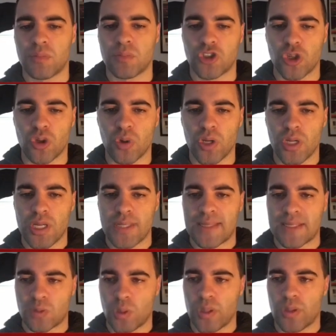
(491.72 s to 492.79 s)
So
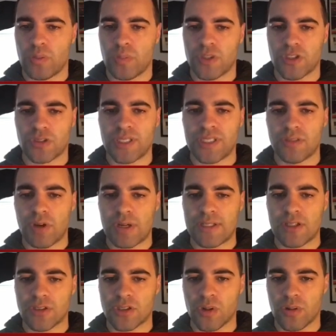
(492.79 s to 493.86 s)
that's what Mr. T right
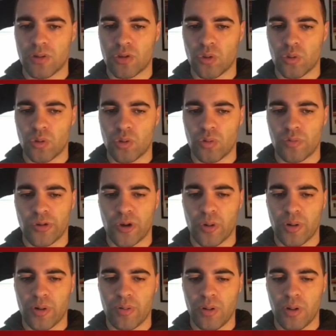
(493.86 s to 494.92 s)
here is
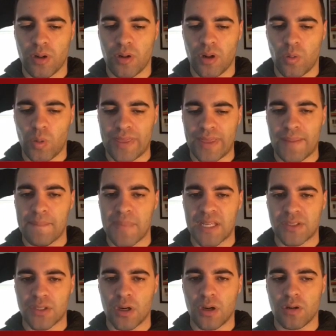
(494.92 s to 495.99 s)
going with a
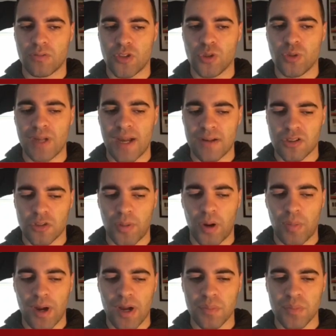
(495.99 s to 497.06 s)
mix of 2 Nile
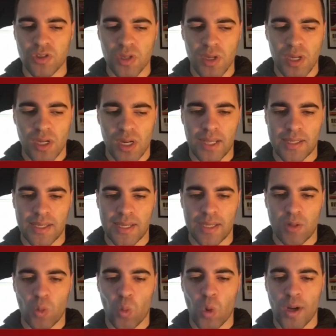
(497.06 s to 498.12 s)
Spellbombs and
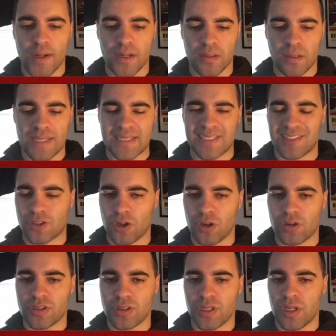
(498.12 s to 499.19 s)
then 1 Unlicensed
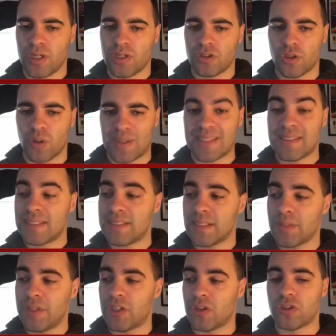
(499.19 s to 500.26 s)
Hearse. So I think these are
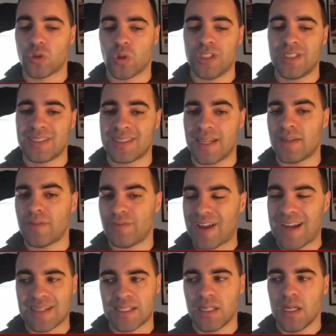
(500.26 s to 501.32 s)
going to be good choices. And in
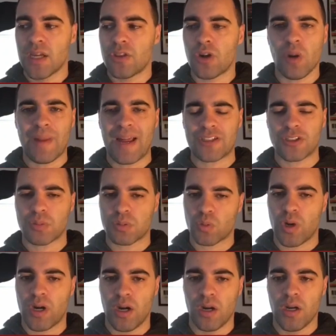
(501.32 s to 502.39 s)
fact, there are matchups
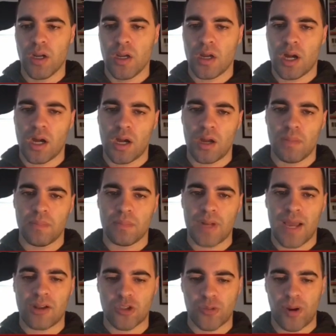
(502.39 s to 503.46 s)
where
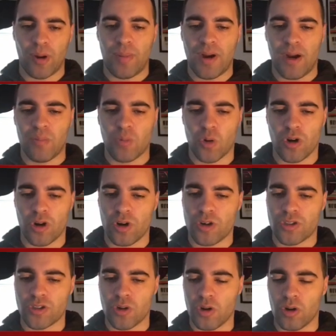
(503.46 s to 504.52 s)
Nile Spellbomb or
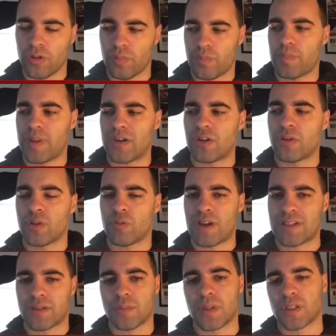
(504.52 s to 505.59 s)
Hearse are better than
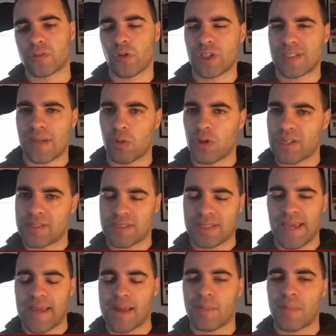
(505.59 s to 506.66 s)
Rest in Peace. For example, against
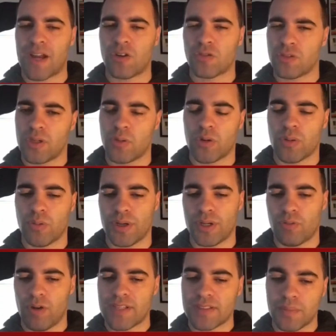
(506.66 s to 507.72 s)
Scam, I don't really want to bring
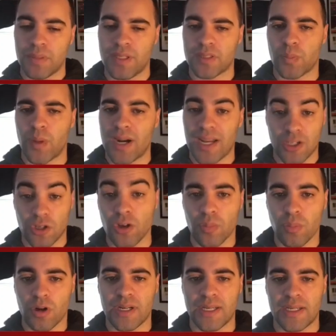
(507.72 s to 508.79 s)
in Rest in Peace, but I could
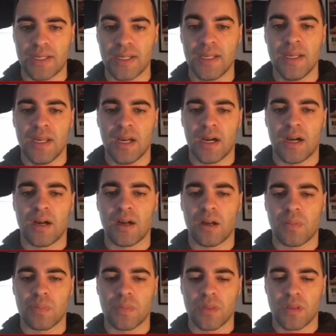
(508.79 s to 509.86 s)
bring in
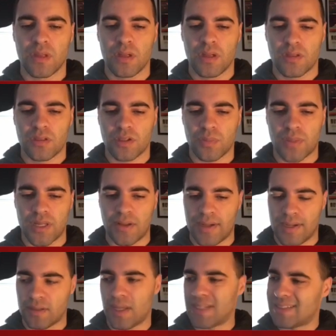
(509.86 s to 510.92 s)
something like
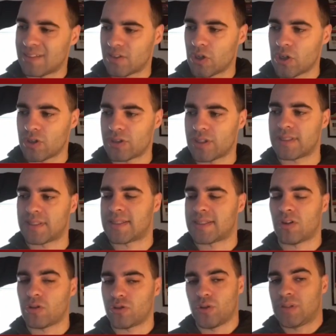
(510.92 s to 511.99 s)
Unlicensed Hearse, because that's
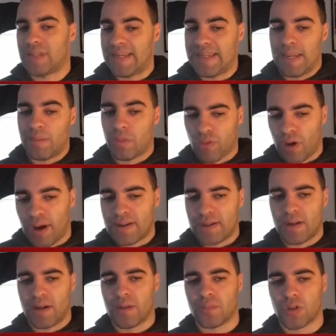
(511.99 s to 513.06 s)
also a late game threat,
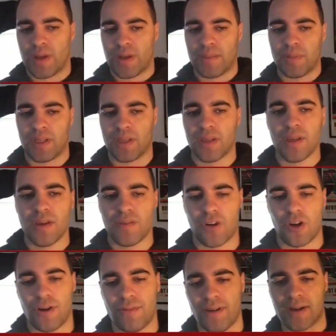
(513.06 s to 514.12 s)
so it can be
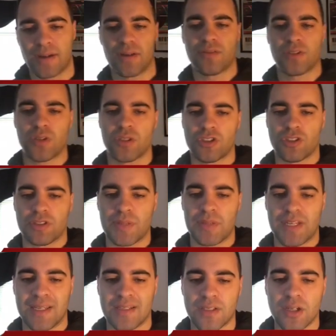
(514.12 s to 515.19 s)
very effective. So it's just something
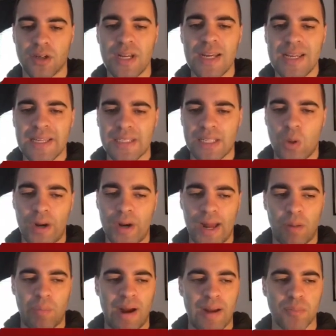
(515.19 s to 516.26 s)
to consider. He's got 1
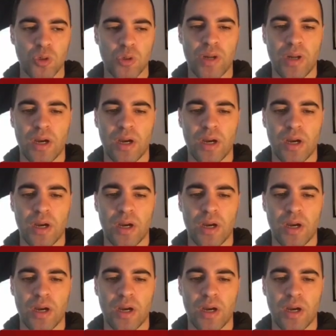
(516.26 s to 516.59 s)
Alpine Moon.